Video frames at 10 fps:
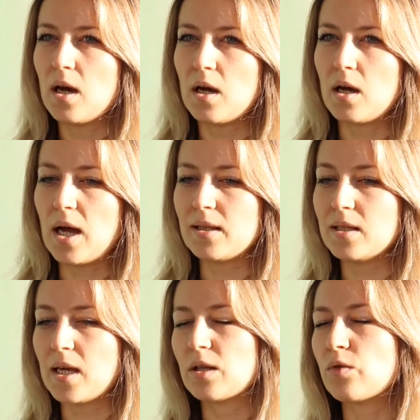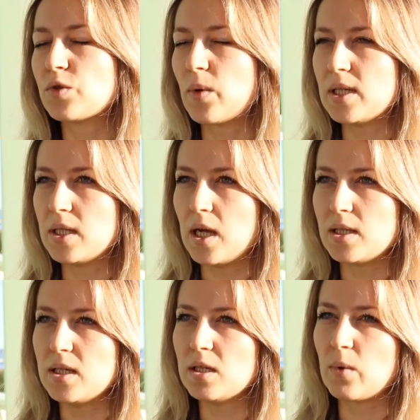at the of
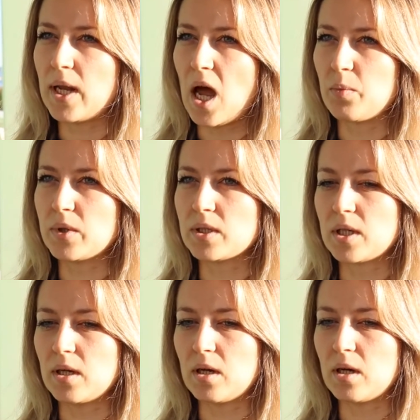2018, what happened